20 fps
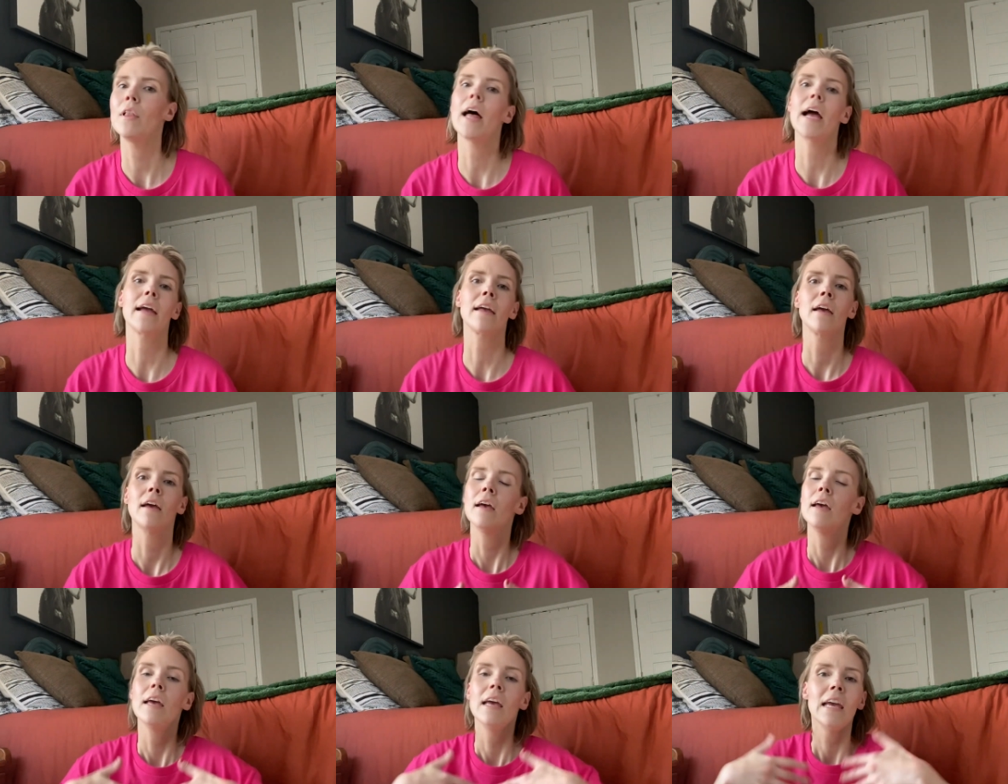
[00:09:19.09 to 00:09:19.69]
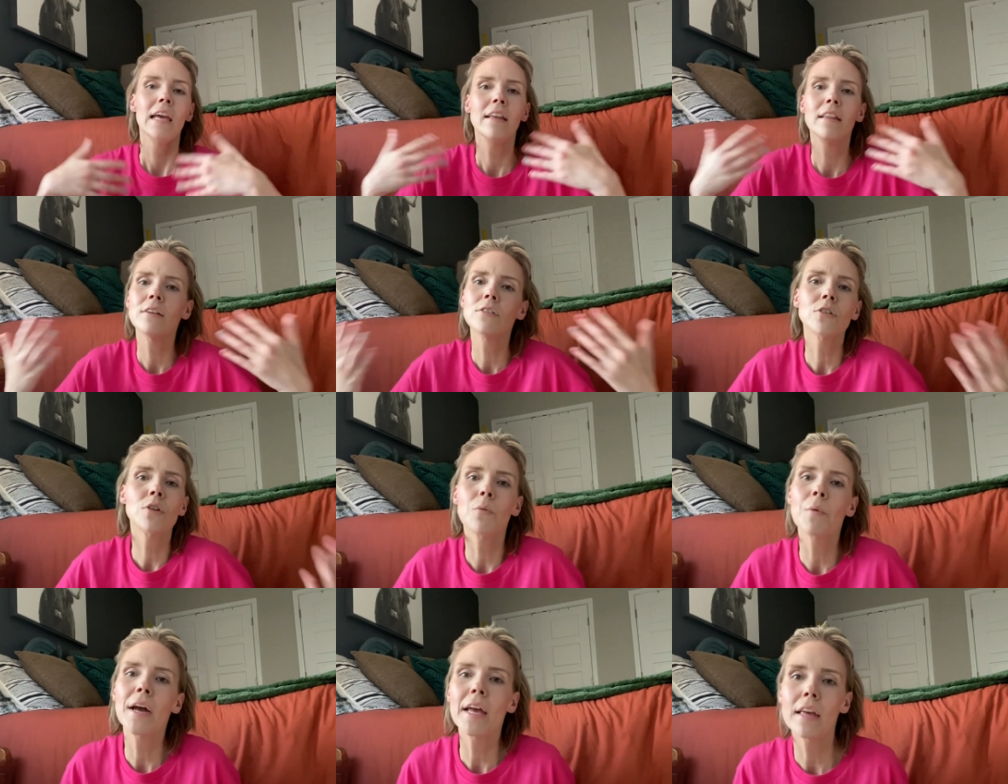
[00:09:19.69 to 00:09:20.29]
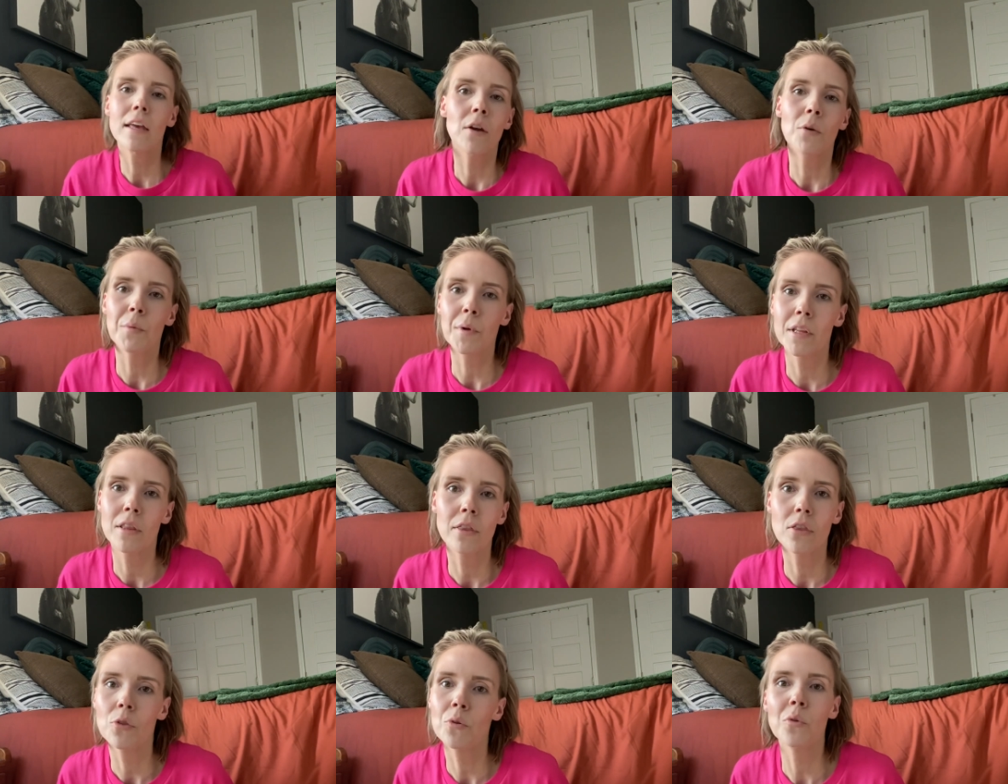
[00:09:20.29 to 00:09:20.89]
Like, there's no way he could
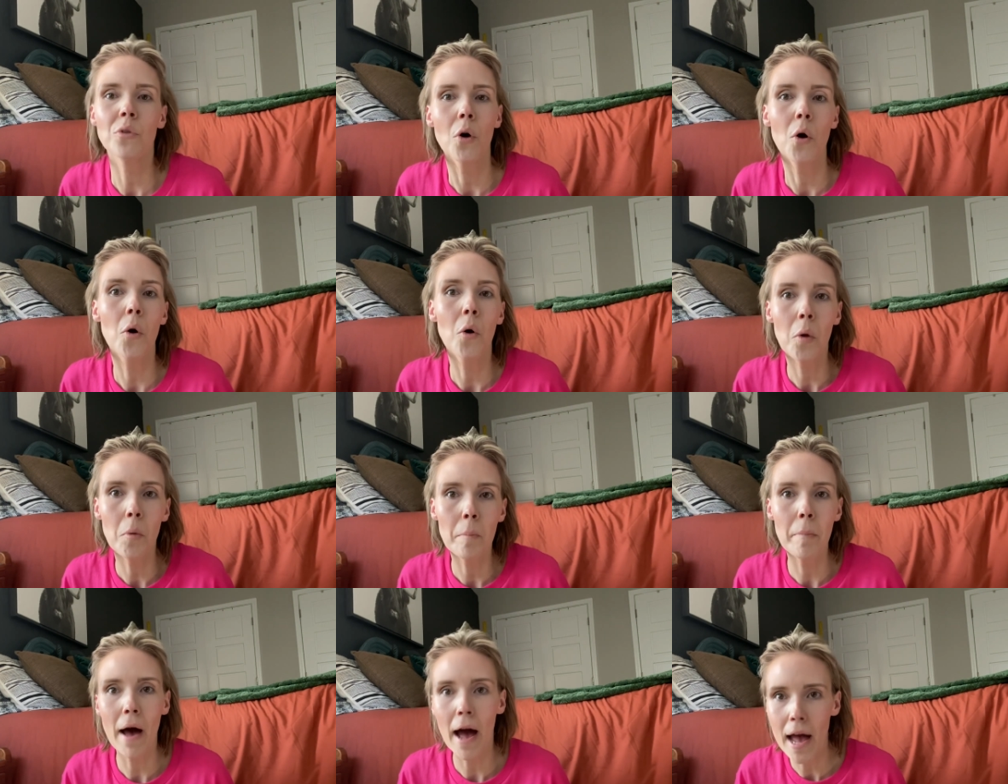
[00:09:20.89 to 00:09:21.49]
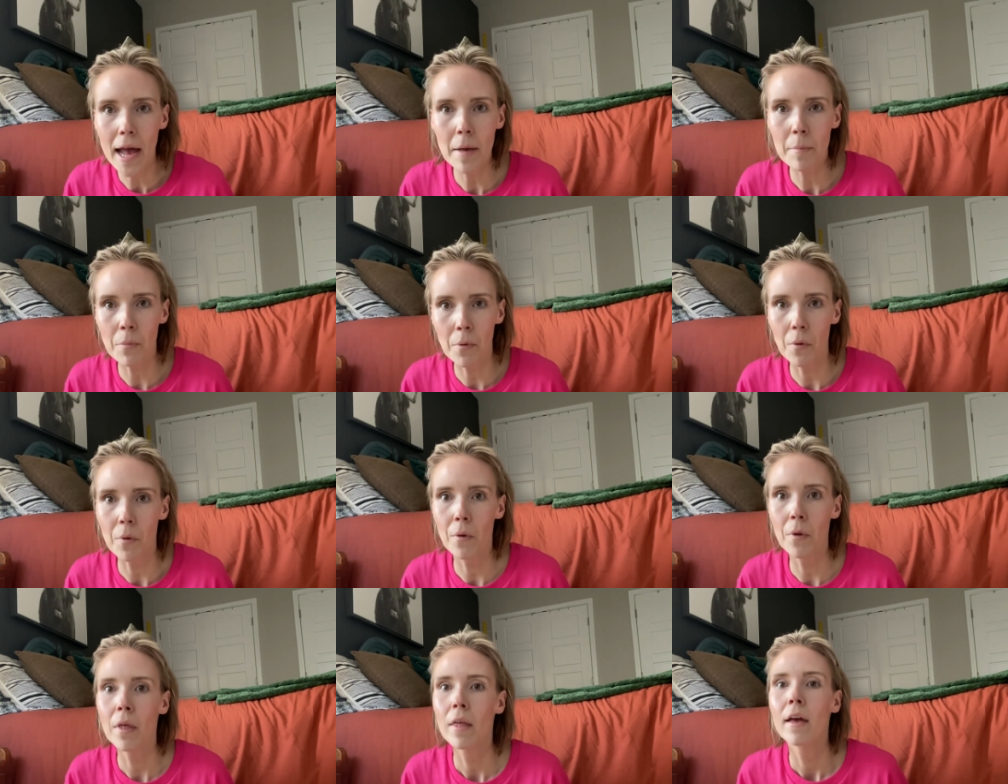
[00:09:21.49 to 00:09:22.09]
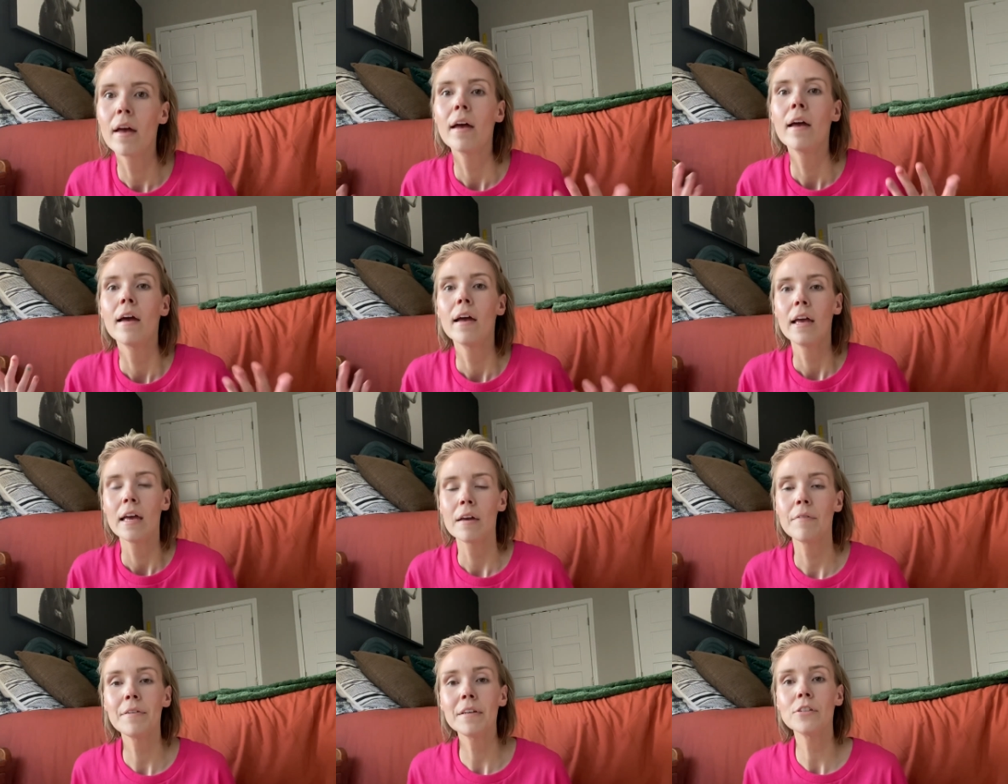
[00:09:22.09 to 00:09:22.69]
read through the whole Bible
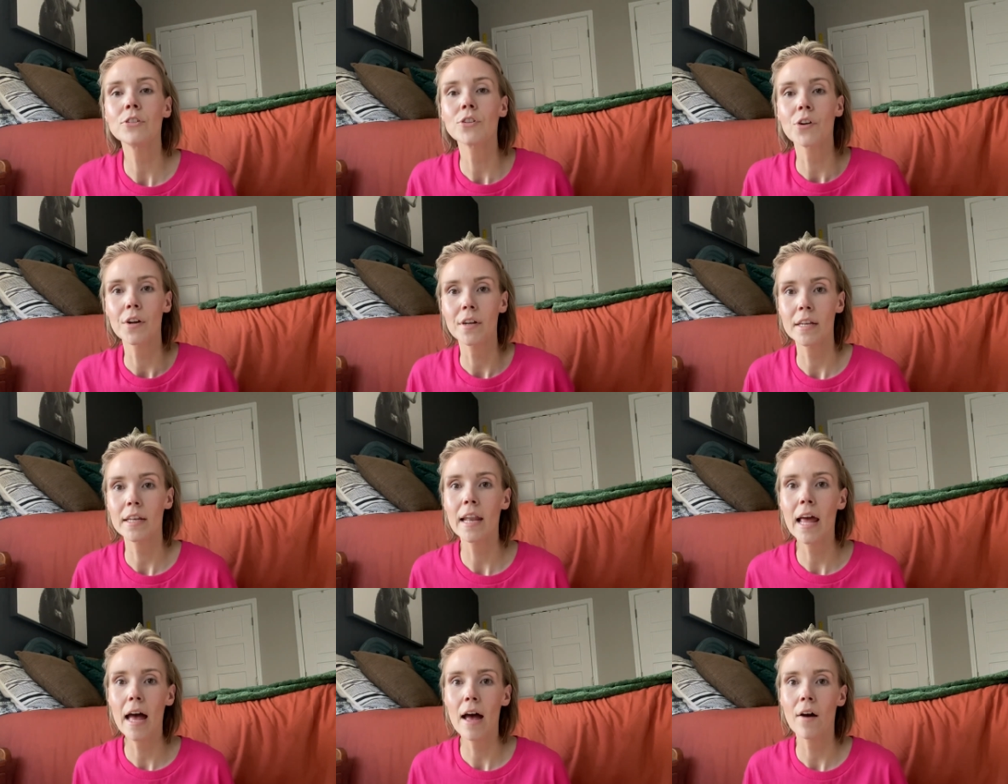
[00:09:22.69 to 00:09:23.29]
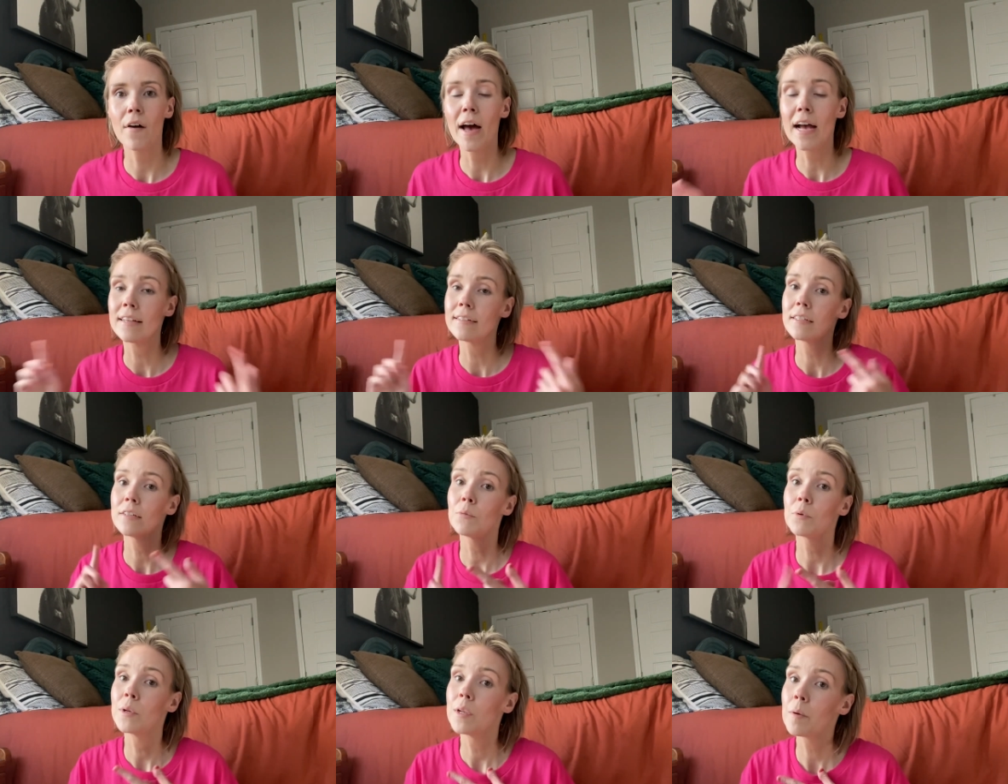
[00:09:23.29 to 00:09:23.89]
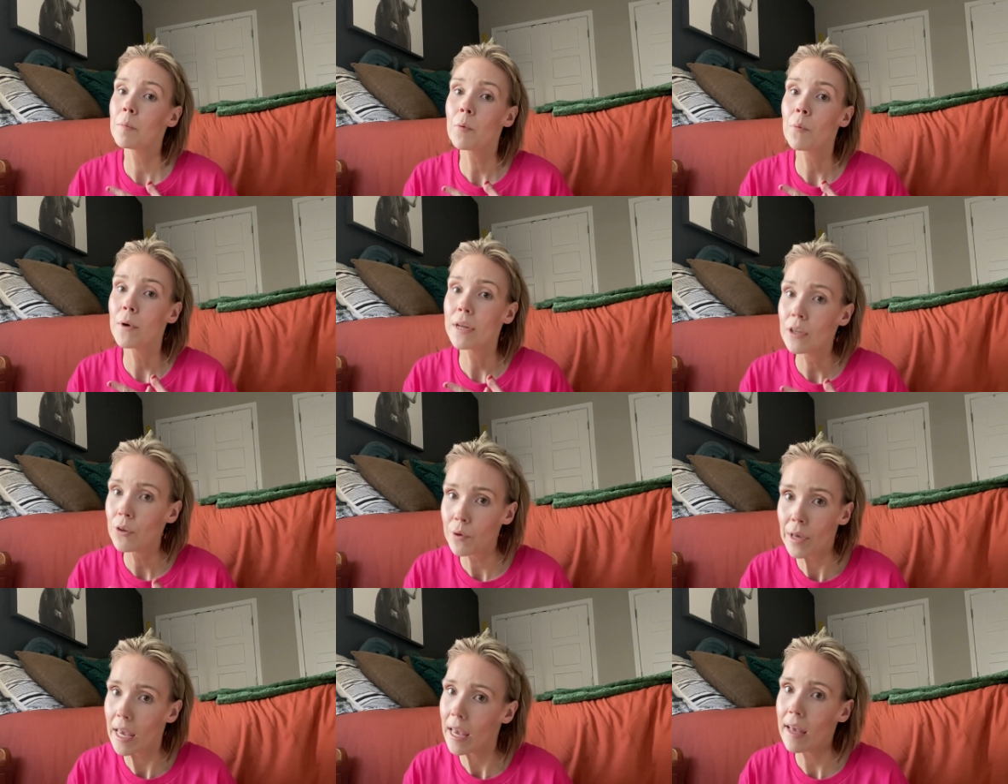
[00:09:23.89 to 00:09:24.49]
if he started now. I said, well, number one,
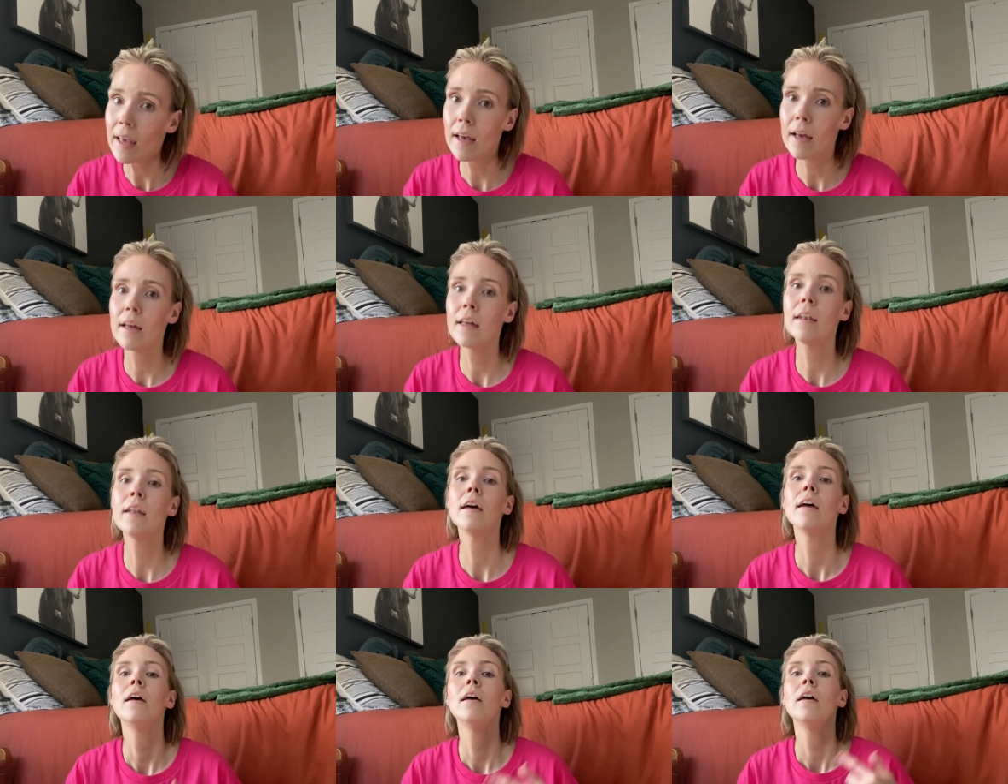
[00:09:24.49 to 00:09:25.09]
you can